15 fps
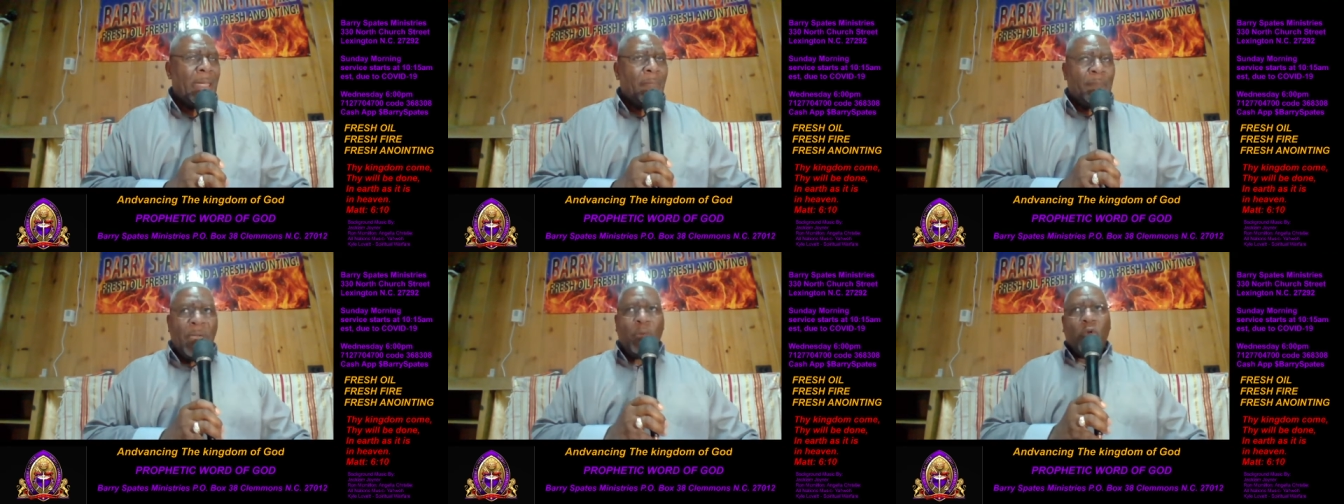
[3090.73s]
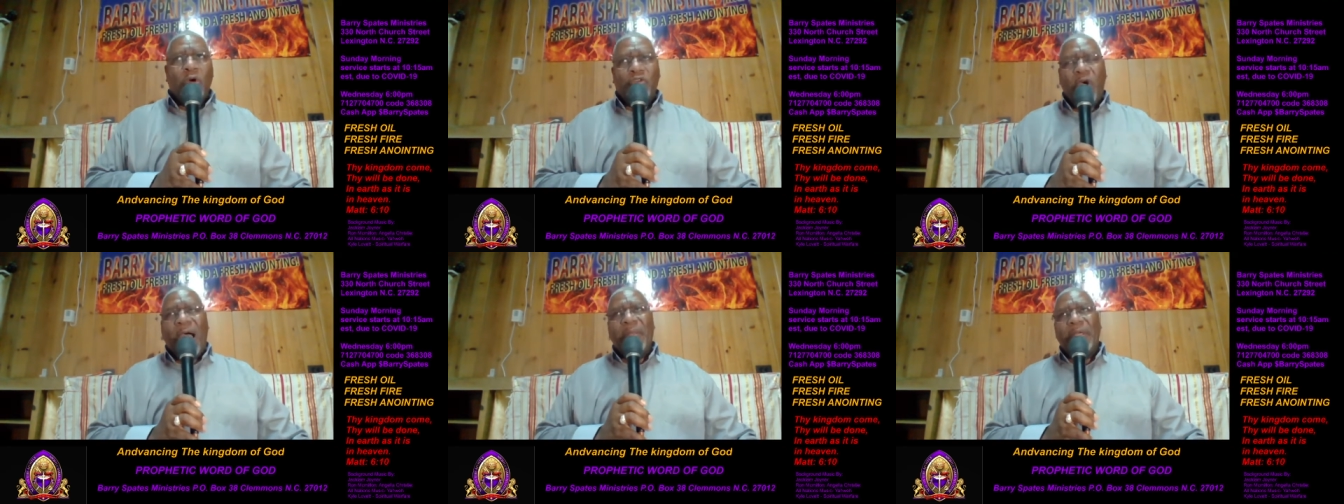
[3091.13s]
People will
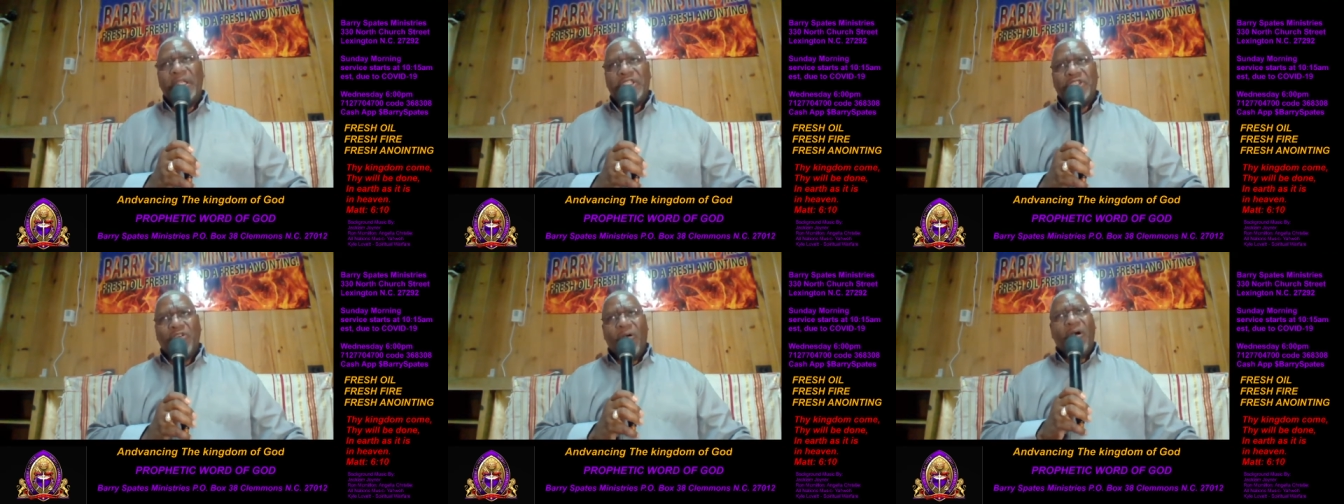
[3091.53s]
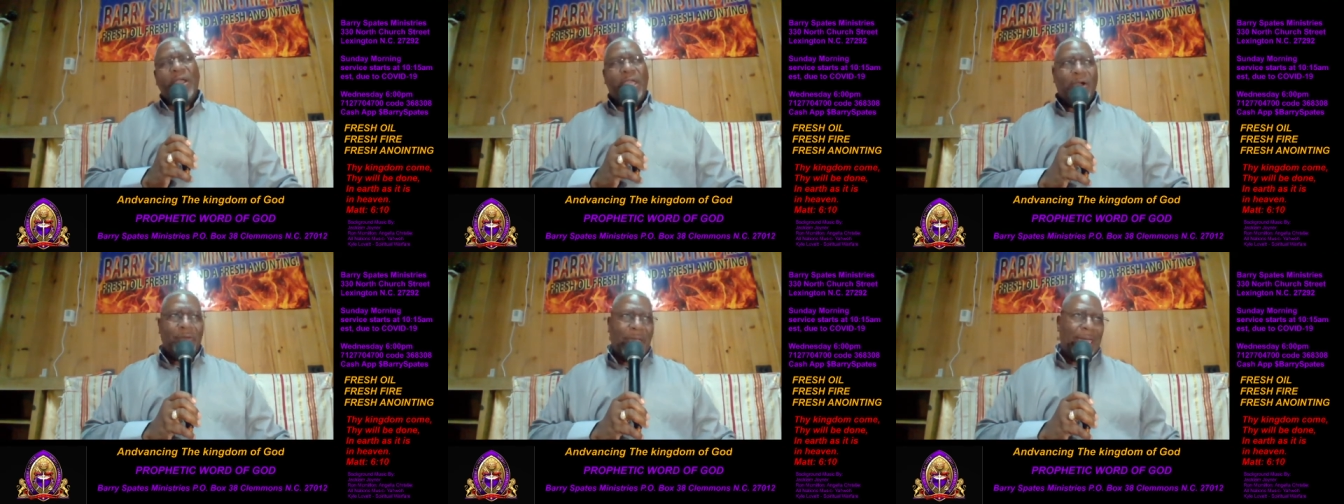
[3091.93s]
try to destroy
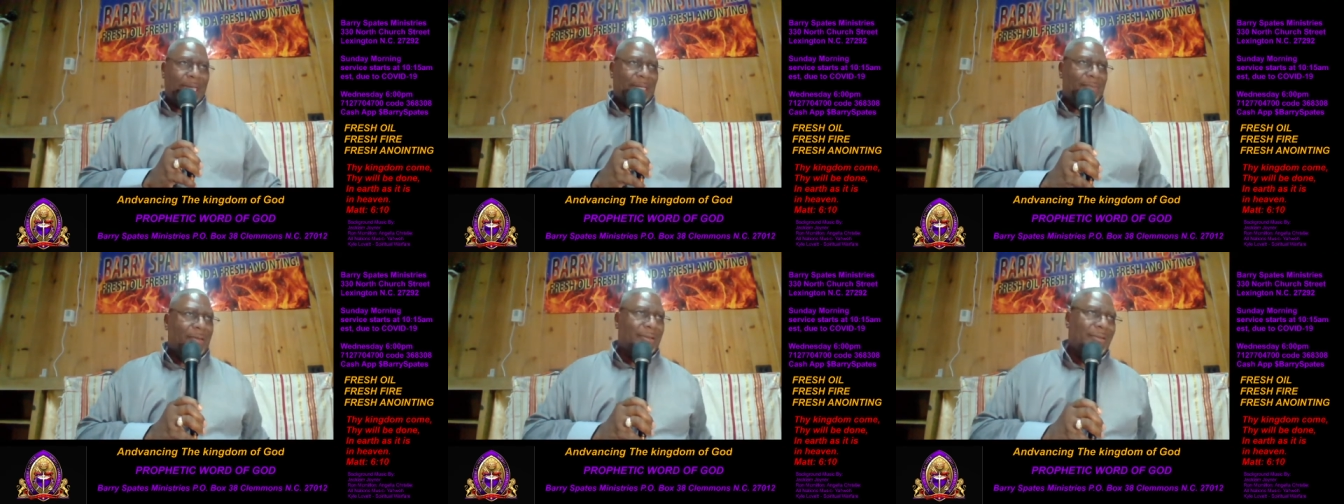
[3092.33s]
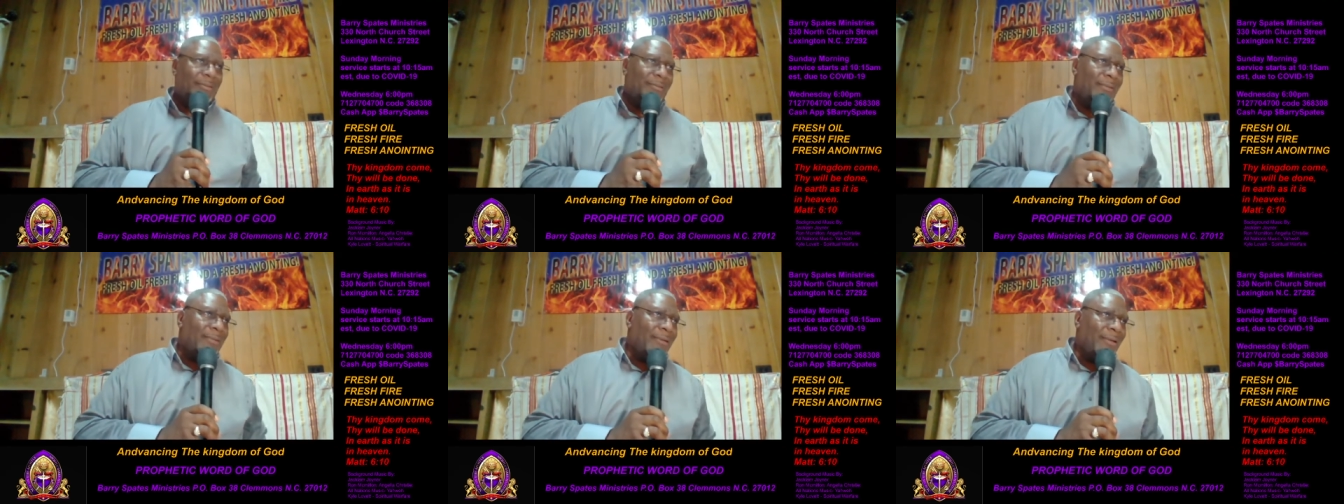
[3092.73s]
your name.
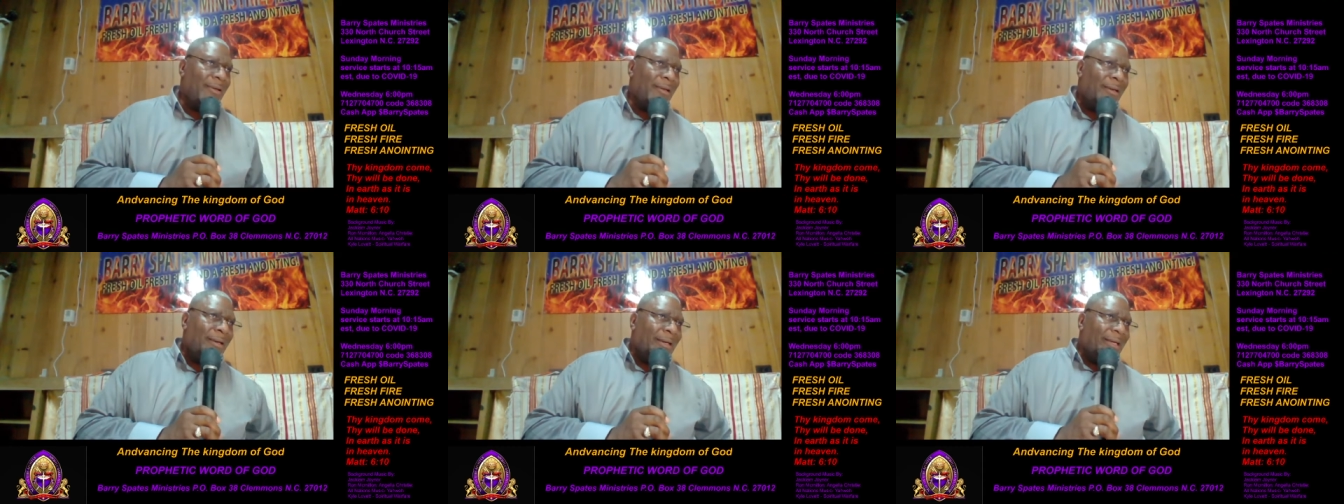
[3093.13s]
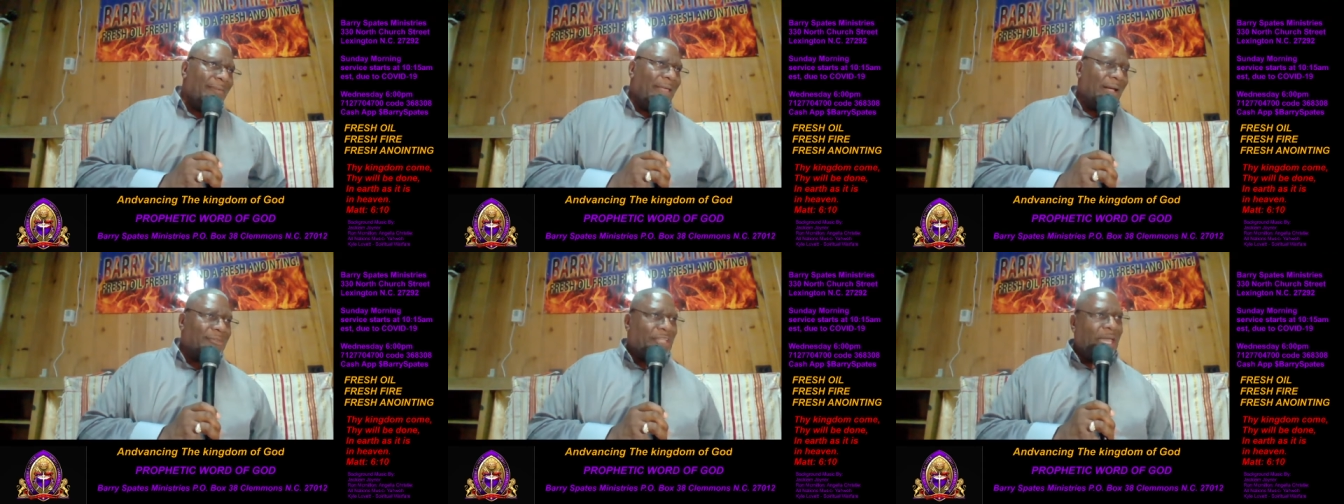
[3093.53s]

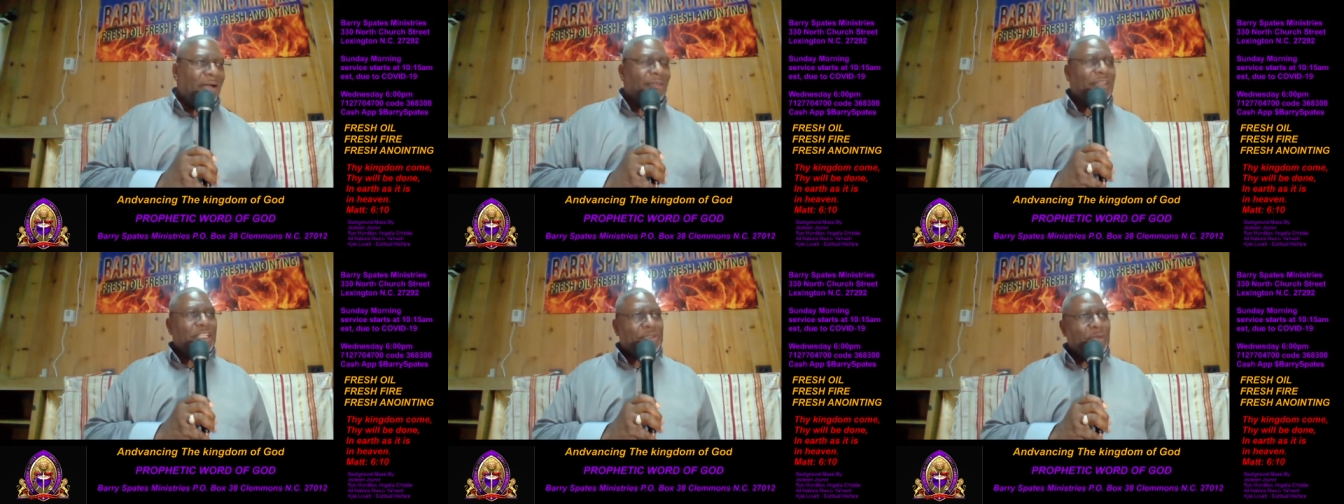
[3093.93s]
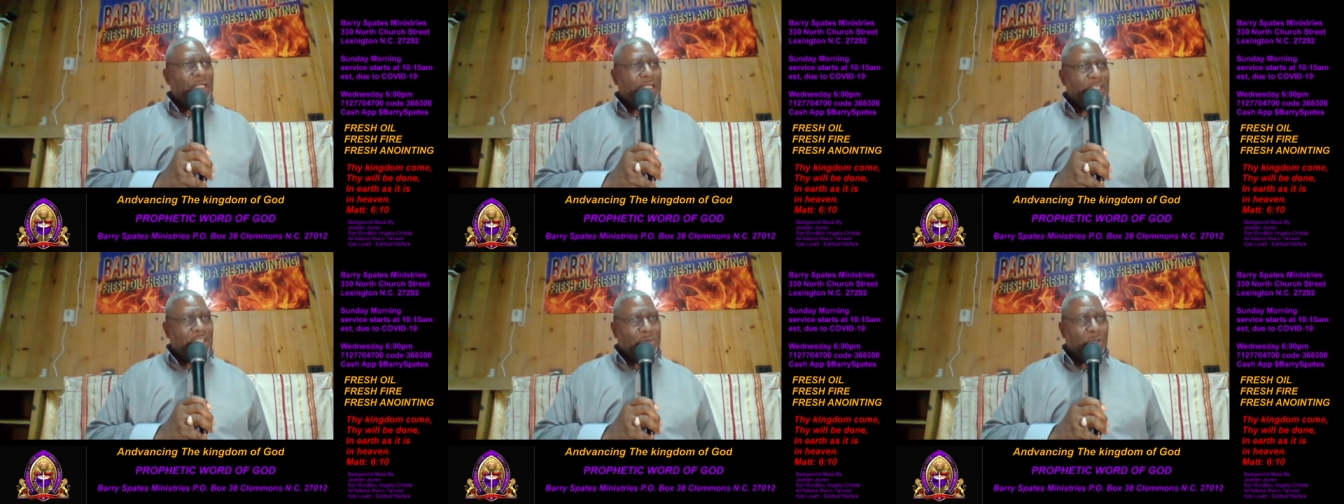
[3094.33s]
They'll tell this one
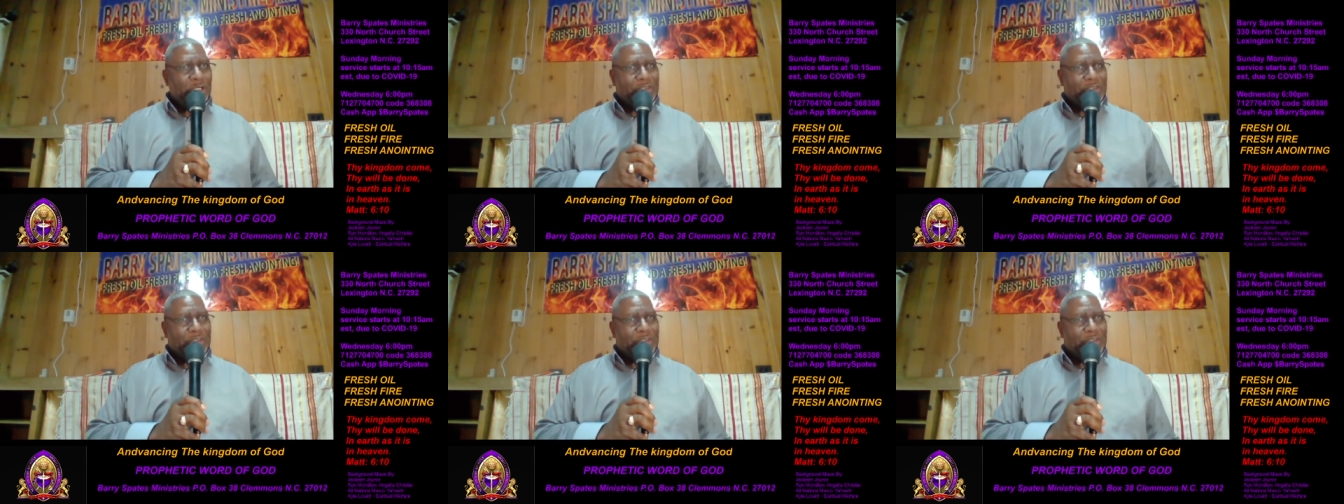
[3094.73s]
and this one and